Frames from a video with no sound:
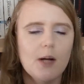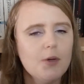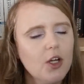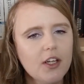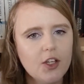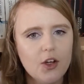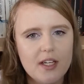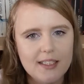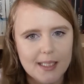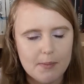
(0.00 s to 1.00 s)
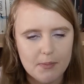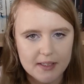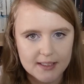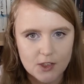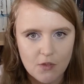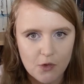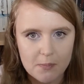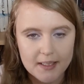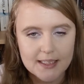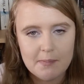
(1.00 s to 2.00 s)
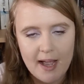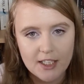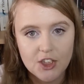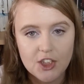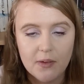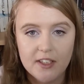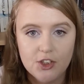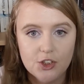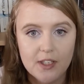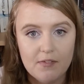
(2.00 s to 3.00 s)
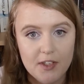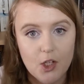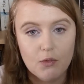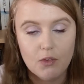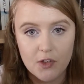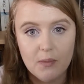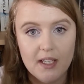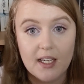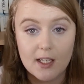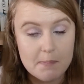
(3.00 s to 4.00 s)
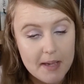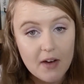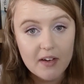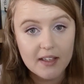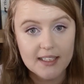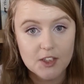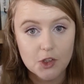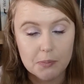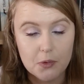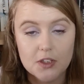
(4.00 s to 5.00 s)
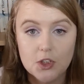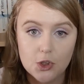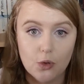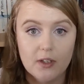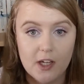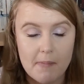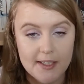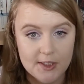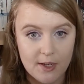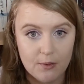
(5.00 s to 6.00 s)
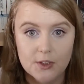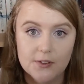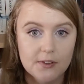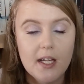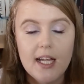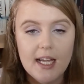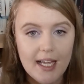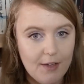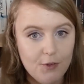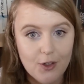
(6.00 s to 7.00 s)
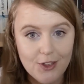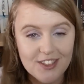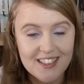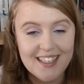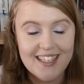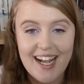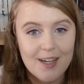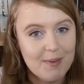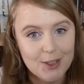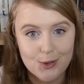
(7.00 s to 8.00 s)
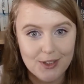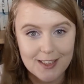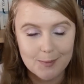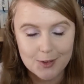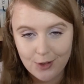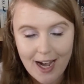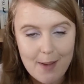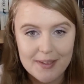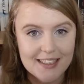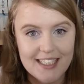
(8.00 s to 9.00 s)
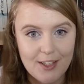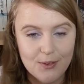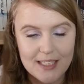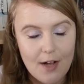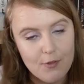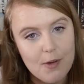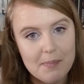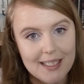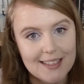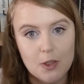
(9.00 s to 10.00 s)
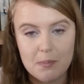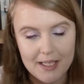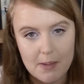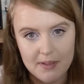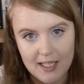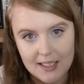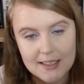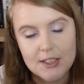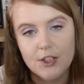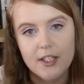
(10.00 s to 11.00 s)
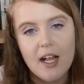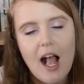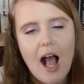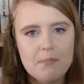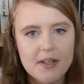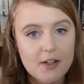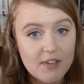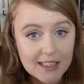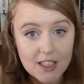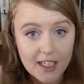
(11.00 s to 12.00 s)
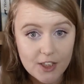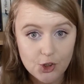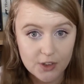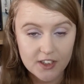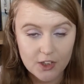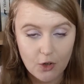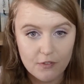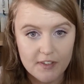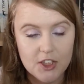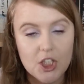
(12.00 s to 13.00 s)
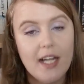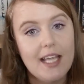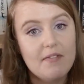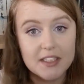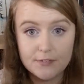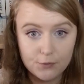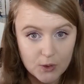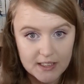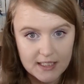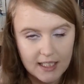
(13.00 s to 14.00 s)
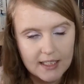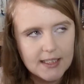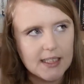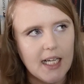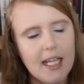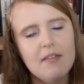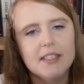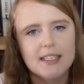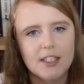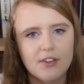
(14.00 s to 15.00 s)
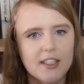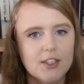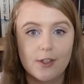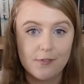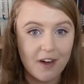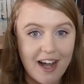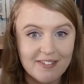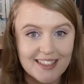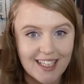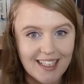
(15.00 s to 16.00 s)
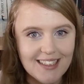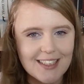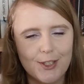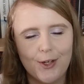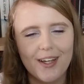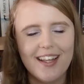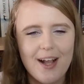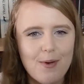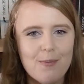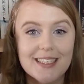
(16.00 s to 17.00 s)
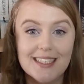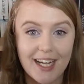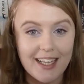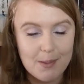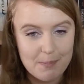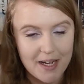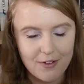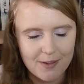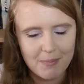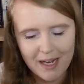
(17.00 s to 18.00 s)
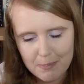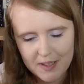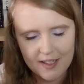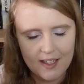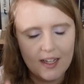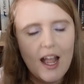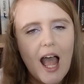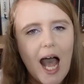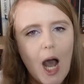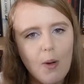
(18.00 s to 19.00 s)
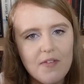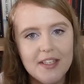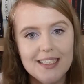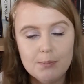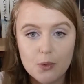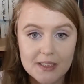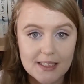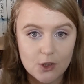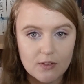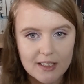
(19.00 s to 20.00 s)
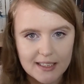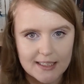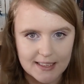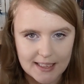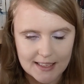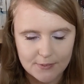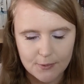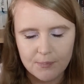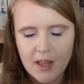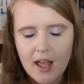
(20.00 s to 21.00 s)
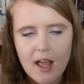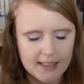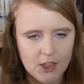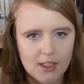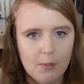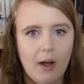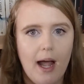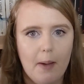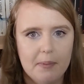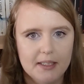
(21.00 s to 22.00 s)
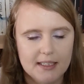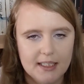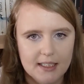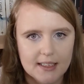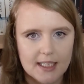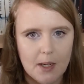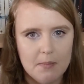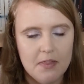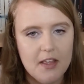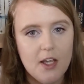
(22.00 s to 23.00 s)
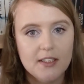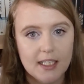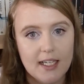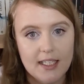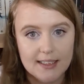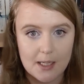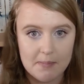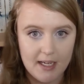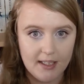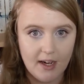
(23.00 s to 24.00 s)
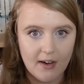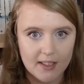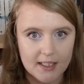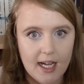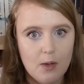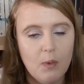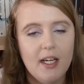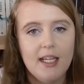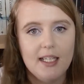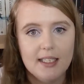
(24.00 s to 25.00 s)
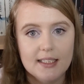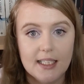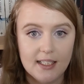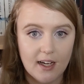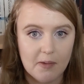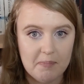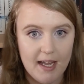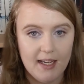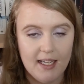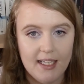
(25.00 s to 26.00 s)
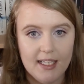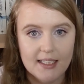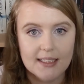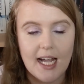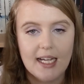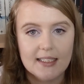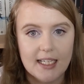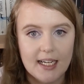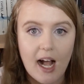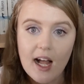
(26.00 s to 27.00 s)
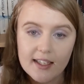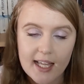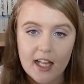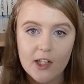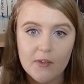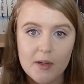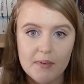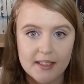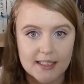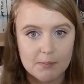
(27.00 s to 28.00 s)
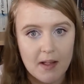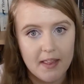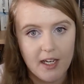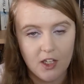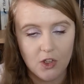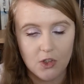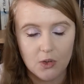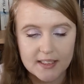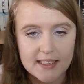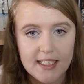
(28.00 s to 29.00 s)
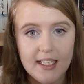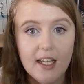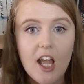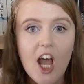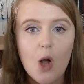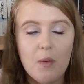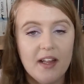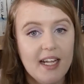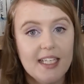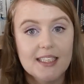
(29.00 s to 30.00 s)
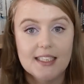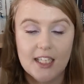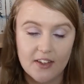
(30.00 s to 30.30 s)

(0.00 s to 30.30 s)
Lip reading: Now, I'm not going to go in depth with this novel because I'm actually going to do a video reviewing and comparing these two books shortly on my channel. So if you're interested in that, make sure you subscribe and stay looked out for it because it'll be coming out soon. But the reason I enjoyed The Goldfinch, I gave this 4 stars. I gave The Secret History 5 stars, so that one was slightly better in my opinion. However, this book was still really successful. Essentially what happens is Theo Decker is our main character, and when he is a young man, he is at an art gallery with his mother in New York City when there is a